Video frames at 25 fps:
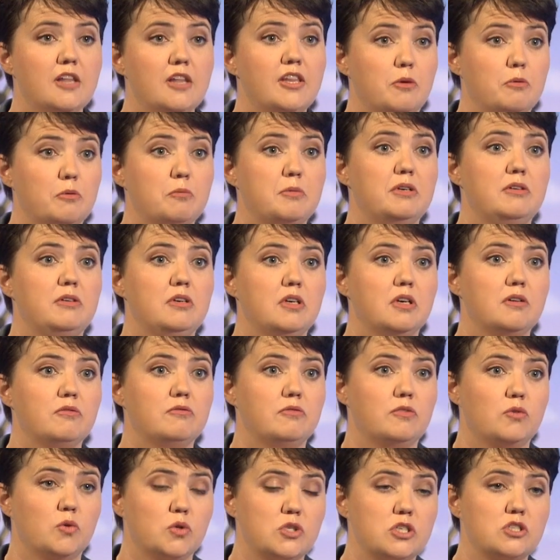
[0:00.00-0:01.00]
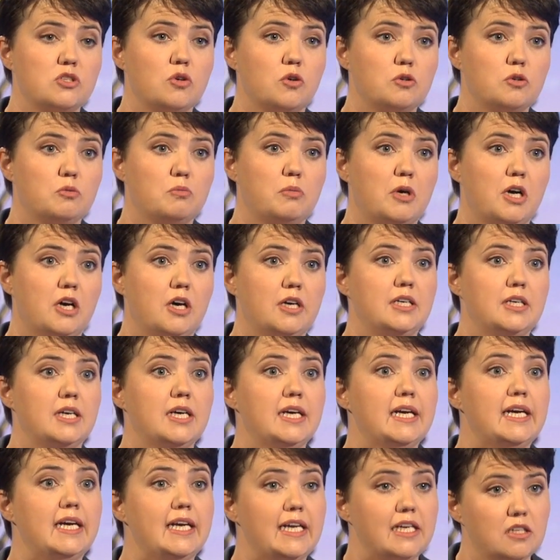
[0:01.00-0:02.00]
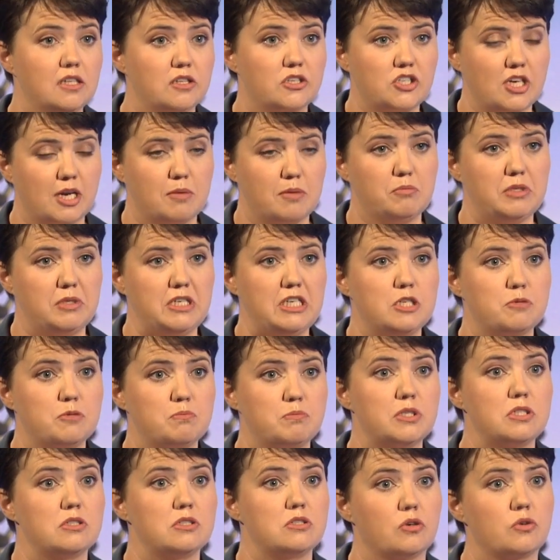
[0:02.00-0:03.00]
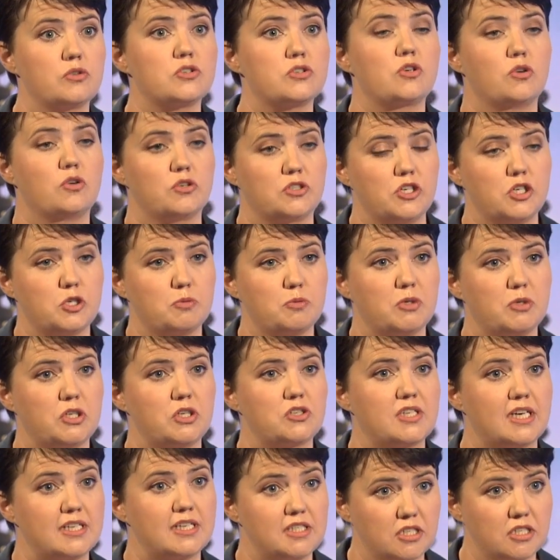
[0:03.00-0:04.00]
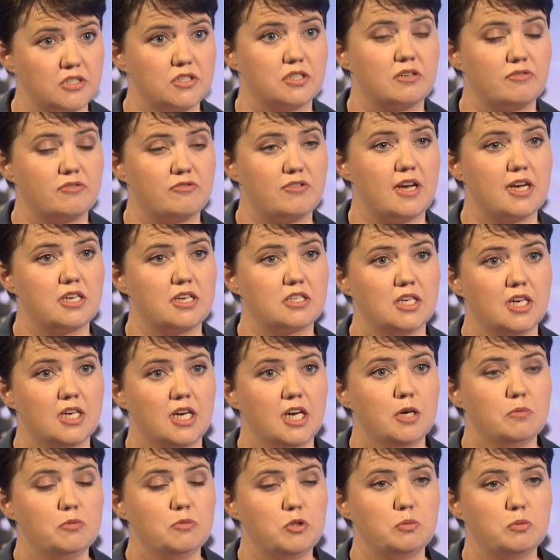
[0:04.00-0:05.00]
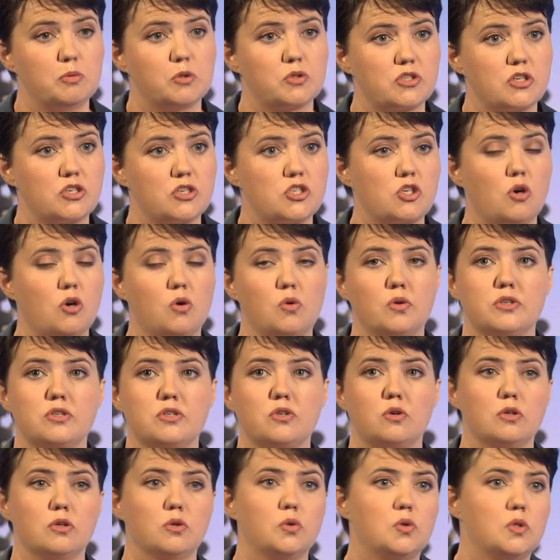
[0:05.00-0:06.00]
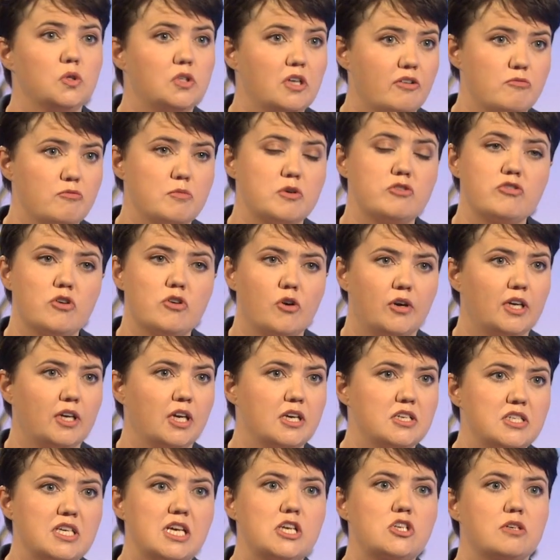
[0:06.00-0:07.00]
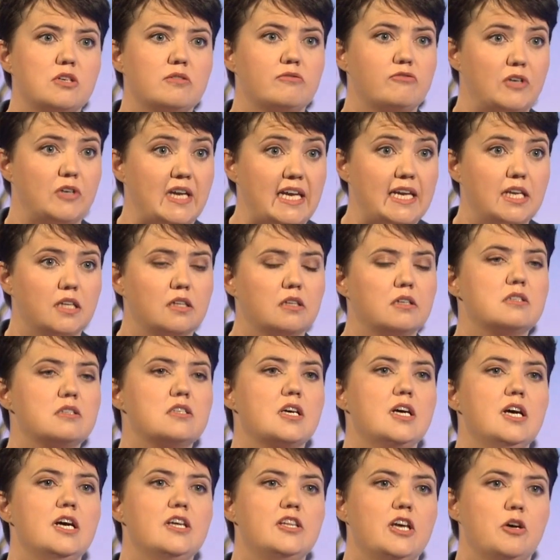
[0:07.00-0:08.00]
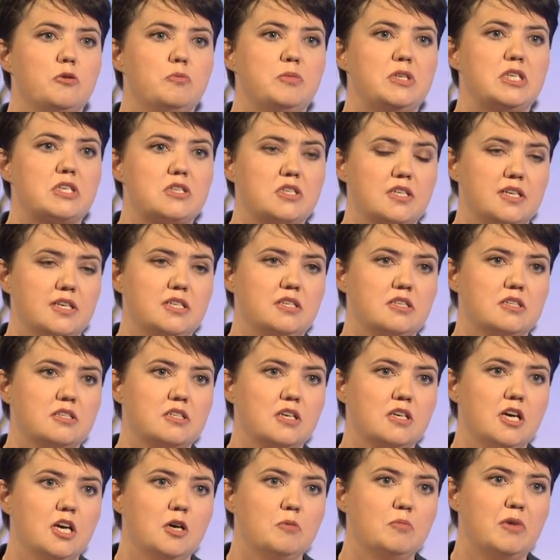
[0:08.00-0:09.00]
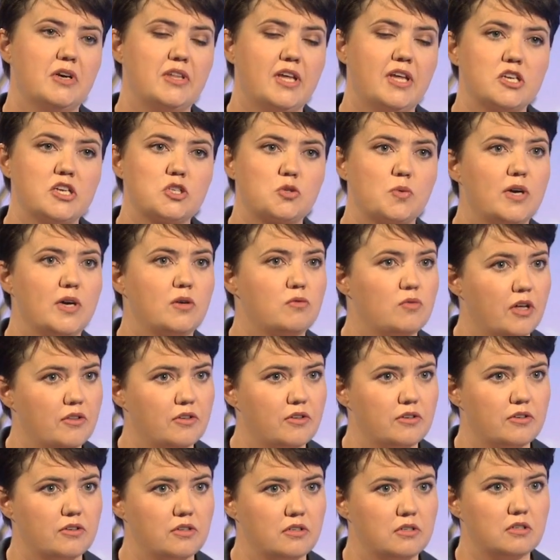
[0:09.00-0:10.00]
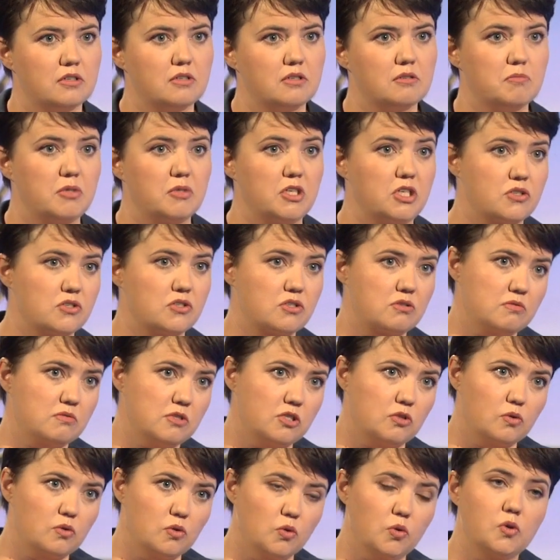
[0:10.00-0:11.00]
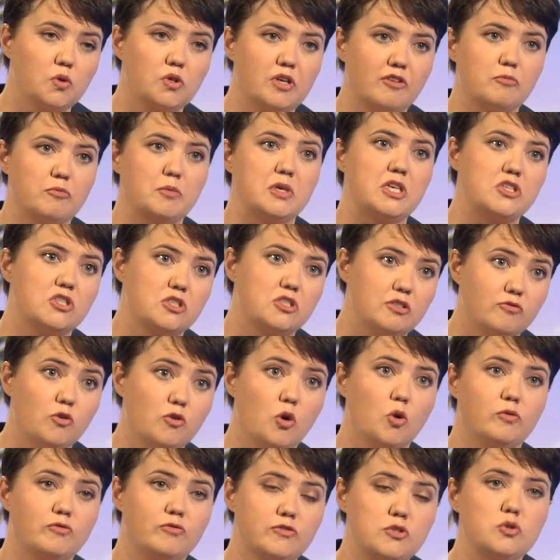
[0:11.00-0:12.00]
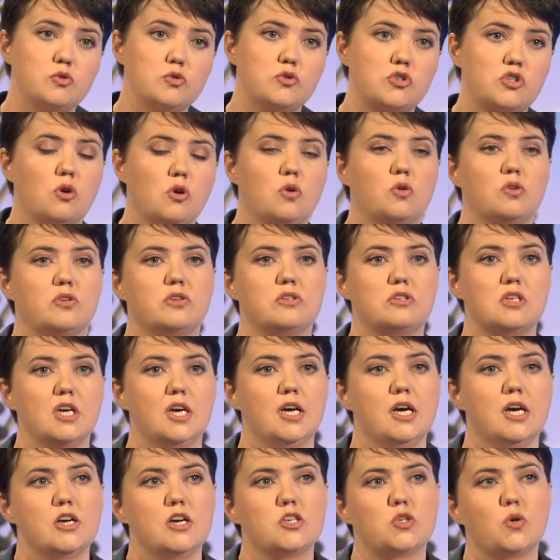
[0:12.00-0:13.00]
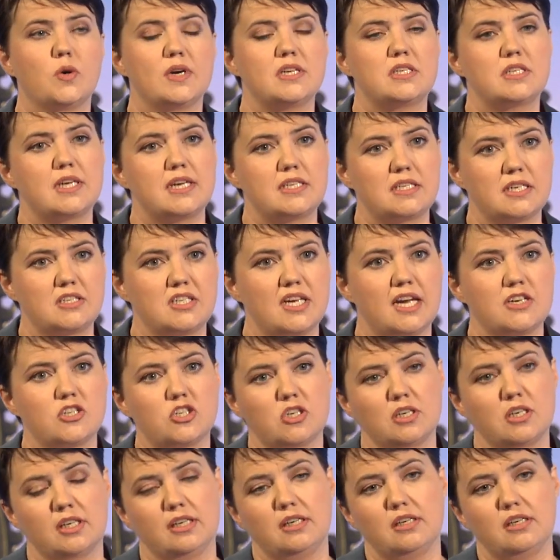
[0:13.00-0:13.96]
that would be voted on by English MPs but not Scottish, because that doesn't affect pupils in Scotland, or local government reorganisation for England. That would be decided by that as well, rather than because local government is devolved to Scotland. So it's essentially...